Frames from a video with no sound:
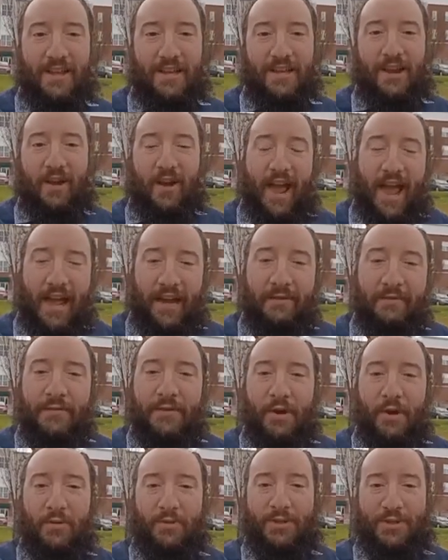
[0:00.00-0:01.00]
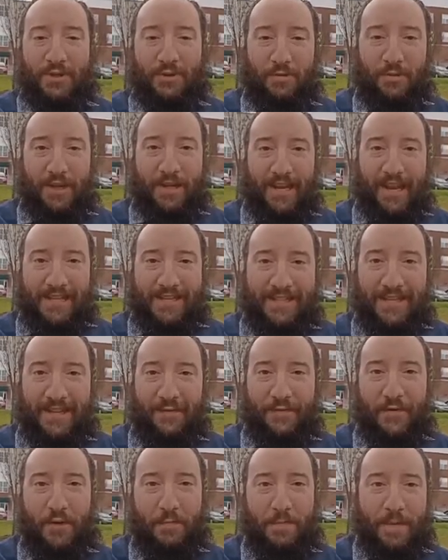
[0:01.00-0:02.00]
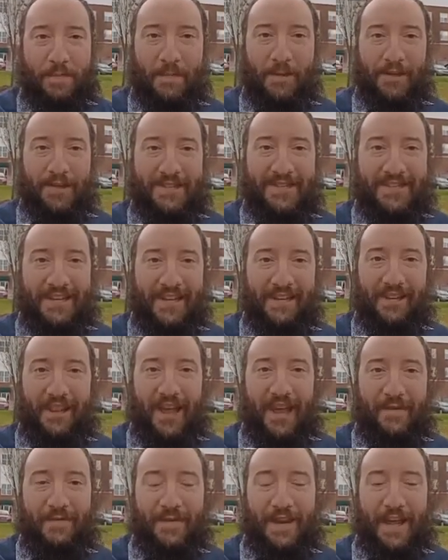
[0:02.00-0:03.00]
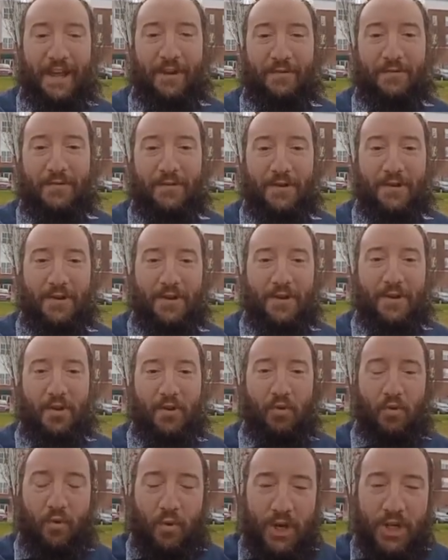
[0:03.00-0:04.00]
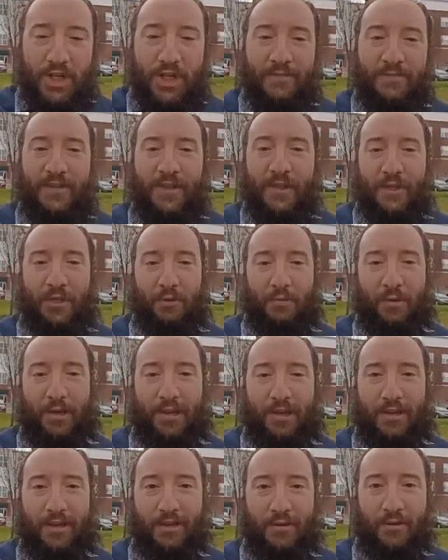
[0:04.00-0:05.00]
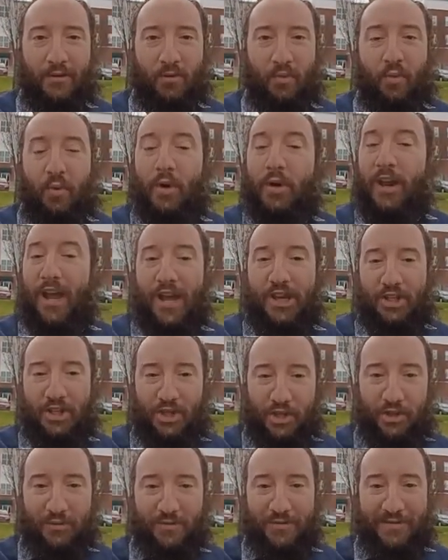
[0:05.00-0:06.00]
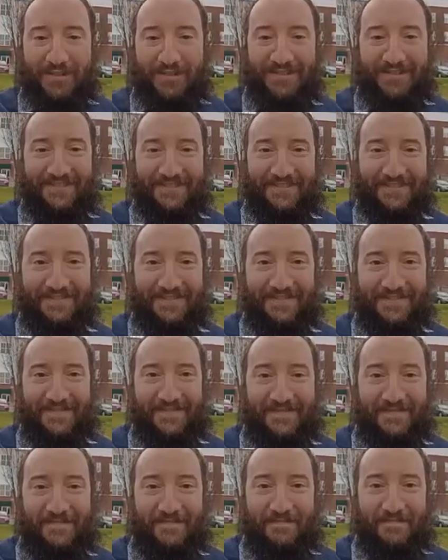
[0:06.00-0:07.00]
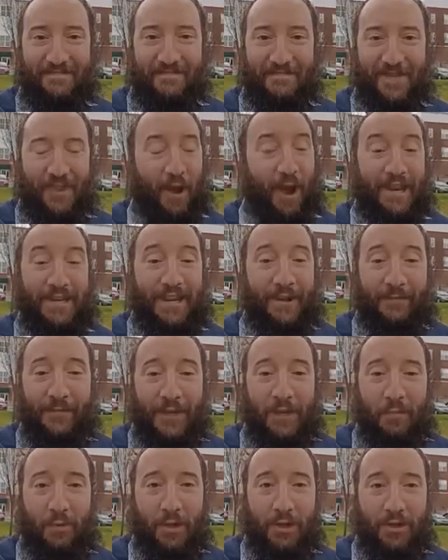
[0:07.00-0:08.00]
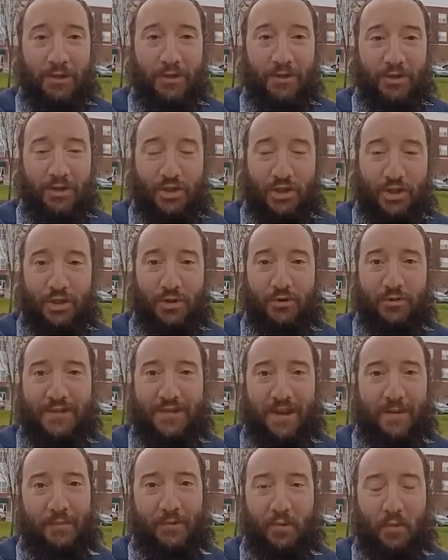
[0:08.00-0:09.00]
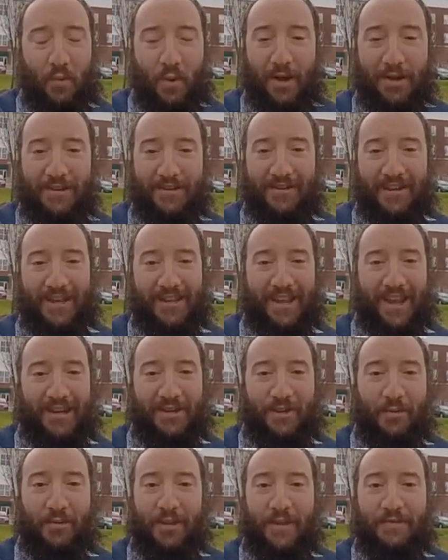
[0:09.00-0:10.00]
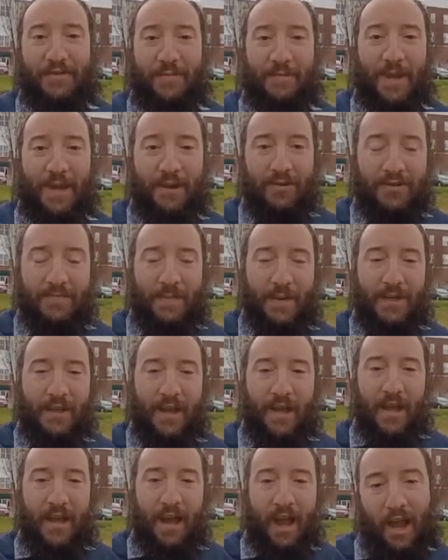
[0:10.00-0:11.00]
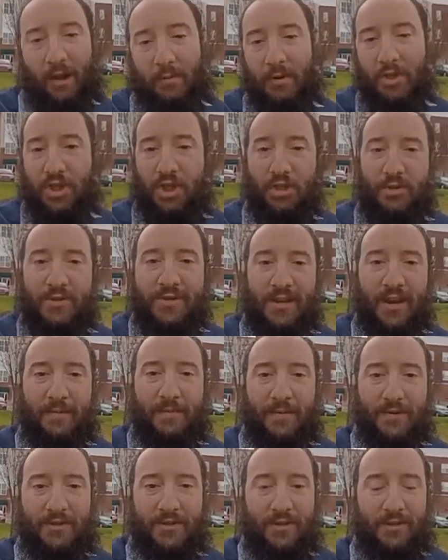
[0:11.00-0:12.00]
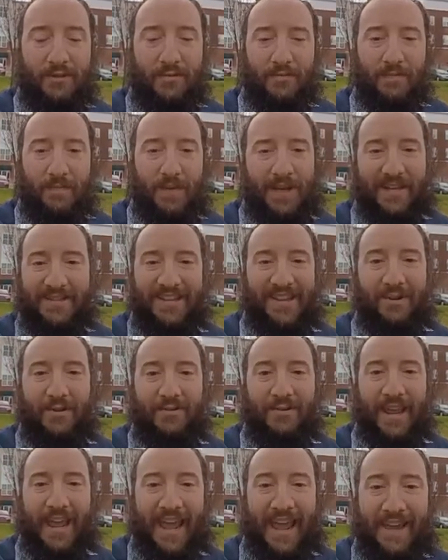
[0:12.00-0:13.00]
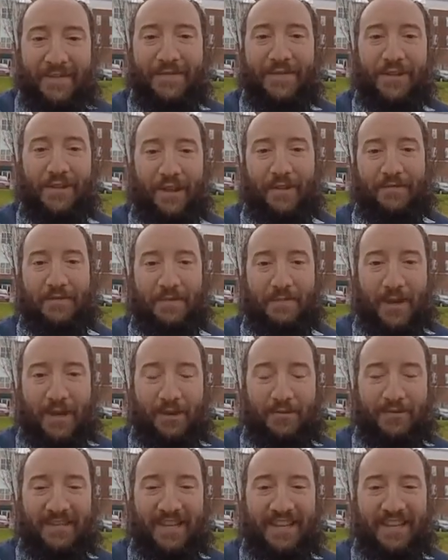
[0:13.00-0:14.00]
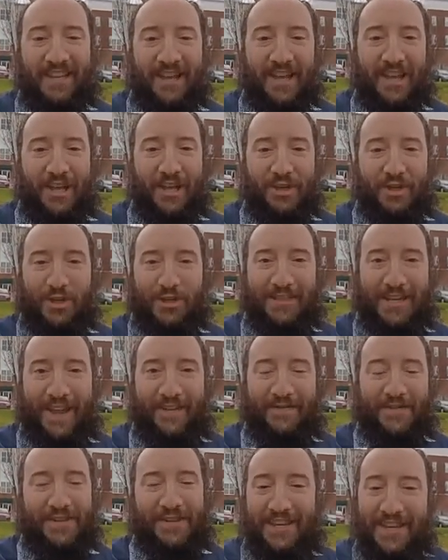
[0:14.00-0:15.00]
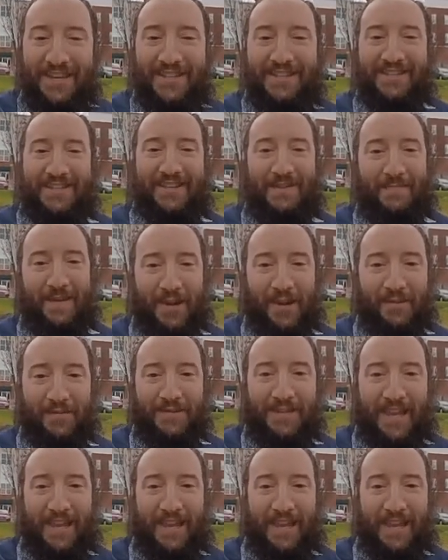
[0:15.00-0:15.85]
Now, out of those three, and I see a few people listening live now, which of the three would I choose? Now, I definitely wouldn't choose number one. I don't love tomatoes. But I would choose number two because I don't have to love tomatoes. I just have to eat tomatoes.